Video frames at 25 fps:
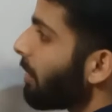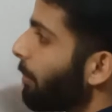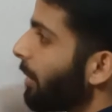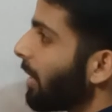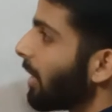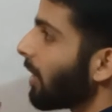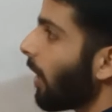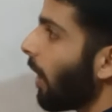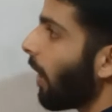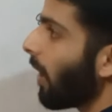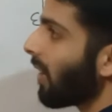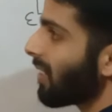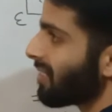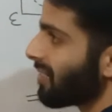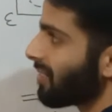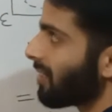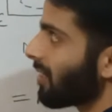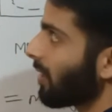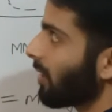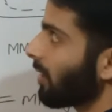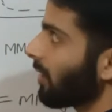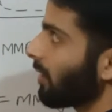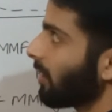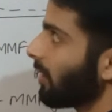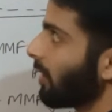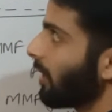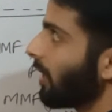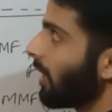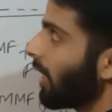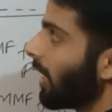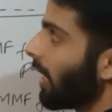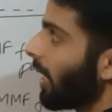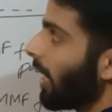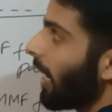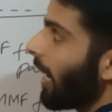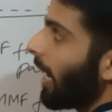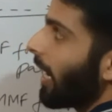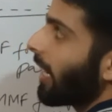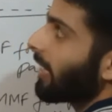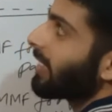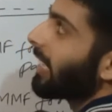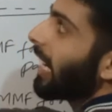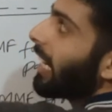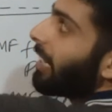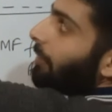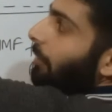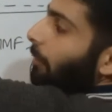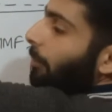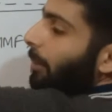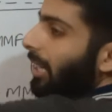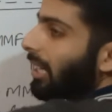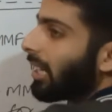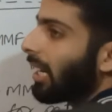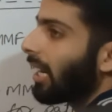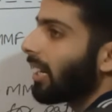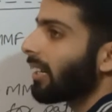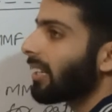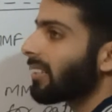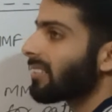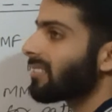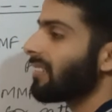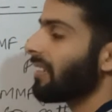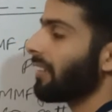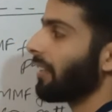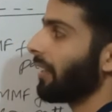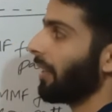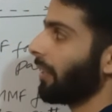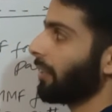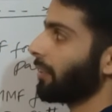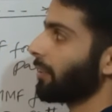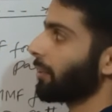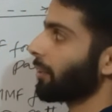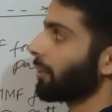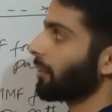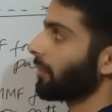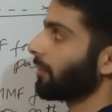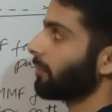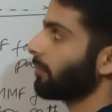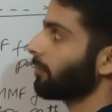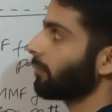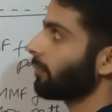be lost, and that will be called as leakage.